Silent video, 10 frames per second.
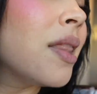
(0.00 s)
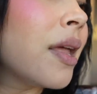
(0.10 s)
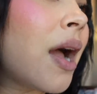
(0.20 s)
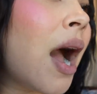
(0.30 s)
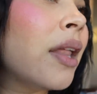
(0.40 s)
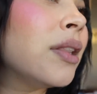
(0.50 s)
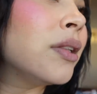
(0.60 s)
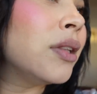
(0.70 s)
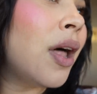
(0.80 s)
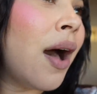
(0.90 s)
Like I
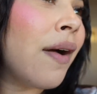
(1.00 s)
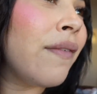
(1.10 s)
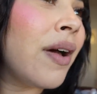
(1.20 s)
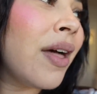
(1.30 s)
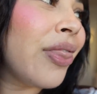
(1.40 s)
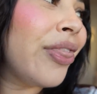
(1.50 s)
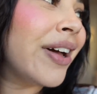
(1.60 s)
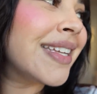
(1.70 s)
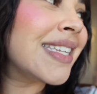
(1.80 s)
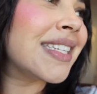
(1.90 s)
love
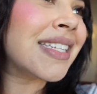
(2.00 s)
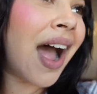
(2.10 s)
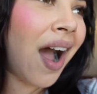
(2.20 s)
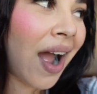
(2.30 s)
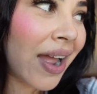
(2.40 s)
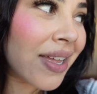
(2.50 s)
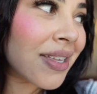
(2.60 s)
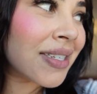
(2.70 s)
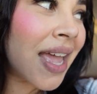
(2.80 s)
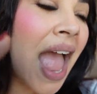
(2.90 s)
the
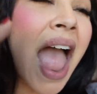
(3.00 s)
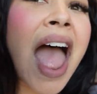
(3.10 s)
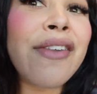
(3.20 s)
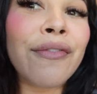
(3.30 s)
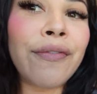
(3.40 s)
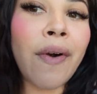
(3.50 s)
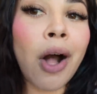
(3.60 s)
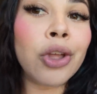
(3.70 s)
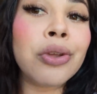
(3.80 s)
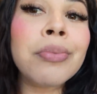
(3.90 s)
size and
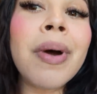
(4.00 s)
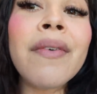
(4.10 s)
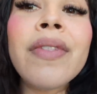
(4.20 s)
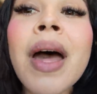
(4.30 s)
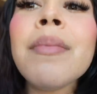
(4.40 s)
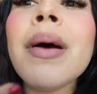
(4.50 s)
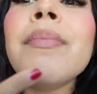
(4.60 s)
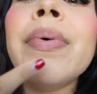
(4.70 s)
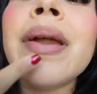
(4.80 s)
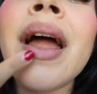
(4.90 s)
volume of
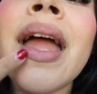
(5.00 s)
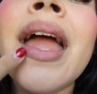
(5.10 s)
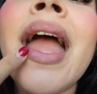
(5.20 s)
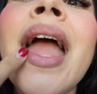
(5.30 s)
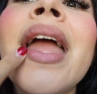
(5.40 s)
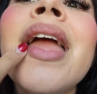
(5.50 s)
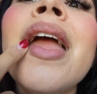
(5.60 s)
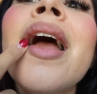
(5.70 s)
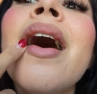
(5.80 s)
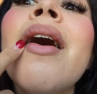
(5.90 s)
them, but I
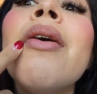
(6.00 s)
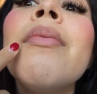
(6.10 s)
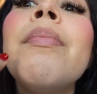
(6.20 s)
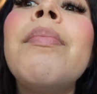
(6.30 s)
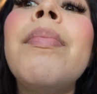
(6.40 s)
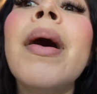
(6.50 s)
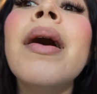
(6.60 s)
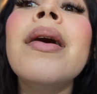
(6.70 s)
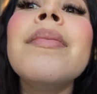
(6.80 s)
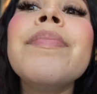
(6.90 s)
hate how
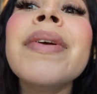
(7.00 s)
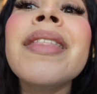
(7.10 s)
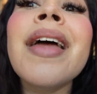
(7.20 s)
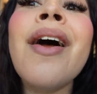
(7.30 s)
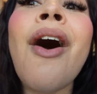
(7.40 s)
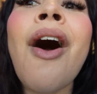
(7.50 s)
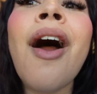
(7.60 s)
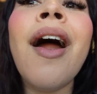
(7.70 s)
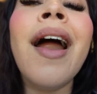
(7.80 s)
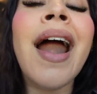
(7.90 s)
bumpy they
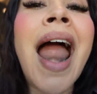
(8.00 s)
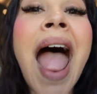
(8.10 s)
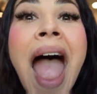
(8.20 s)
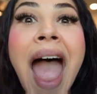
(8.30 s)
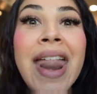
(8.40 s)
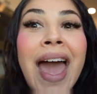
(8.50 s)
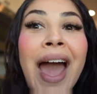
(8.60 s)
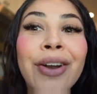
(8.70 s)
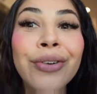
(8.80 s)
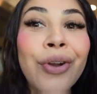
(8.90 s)
are. And
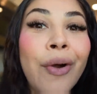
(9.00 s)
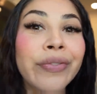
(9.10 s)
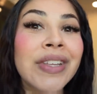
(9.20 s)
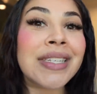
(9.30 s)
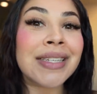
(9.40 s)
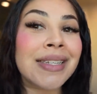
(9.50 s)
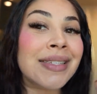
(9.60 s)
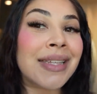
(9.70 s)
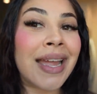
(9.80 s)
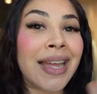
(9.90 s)
I don't know if this
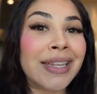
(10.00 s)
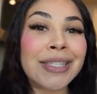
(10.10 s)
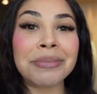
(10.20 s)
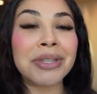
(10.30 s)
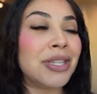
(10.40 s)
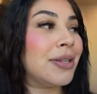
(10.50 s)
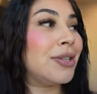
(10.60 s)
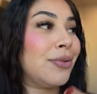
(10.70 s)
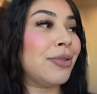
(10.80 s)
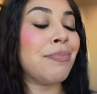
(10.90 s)
is like something to
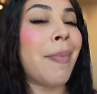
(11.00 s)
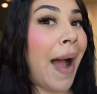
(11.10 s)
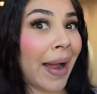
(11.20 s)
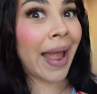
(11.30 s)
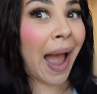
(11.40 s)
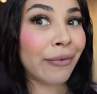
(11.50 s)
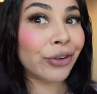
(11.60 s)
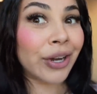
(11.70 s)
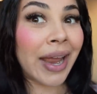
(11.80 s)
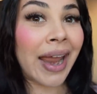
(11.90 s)
do with my
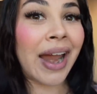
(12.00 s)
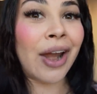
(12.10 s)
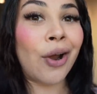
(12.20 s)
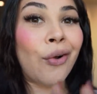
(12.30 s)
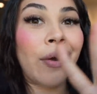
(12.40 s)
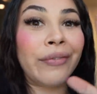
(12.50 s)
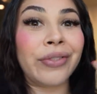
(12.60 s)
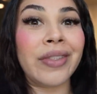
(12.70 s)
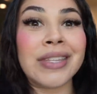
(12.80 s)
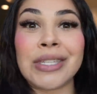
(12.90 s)
aftercare
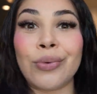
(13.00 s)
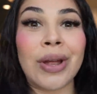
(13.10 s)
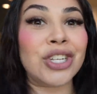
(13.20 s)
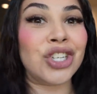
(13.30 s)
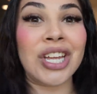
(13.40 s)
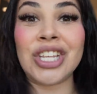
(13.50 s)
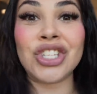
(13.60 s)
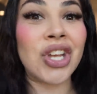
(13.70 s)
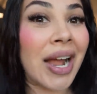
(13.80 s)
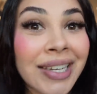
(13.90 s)
or if it's the way she
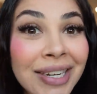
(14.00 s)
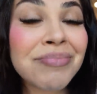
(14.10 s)
injected